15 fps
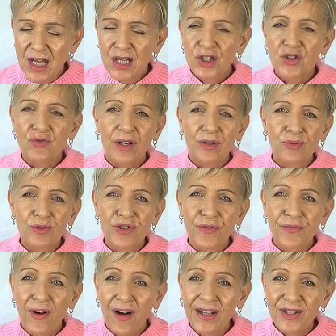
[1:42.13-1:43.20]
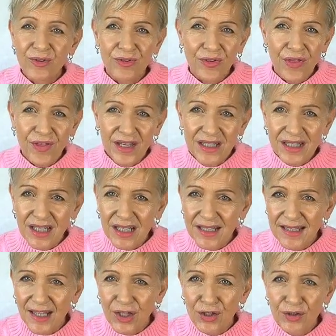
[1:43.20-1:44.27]
struggle to find your authentic
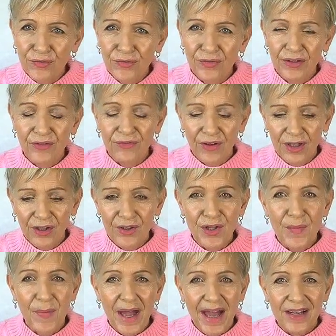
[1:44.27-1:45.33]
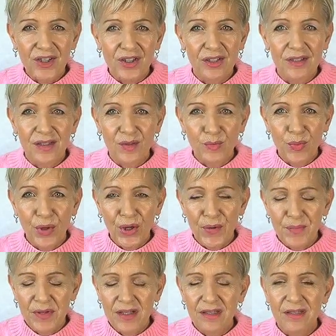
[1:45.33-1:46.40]
self and follow your passions and
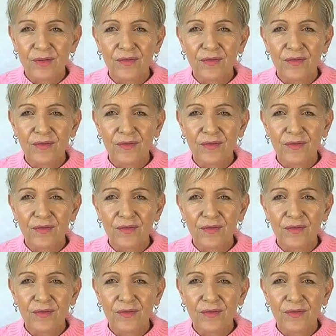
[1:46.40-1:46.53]
purpose,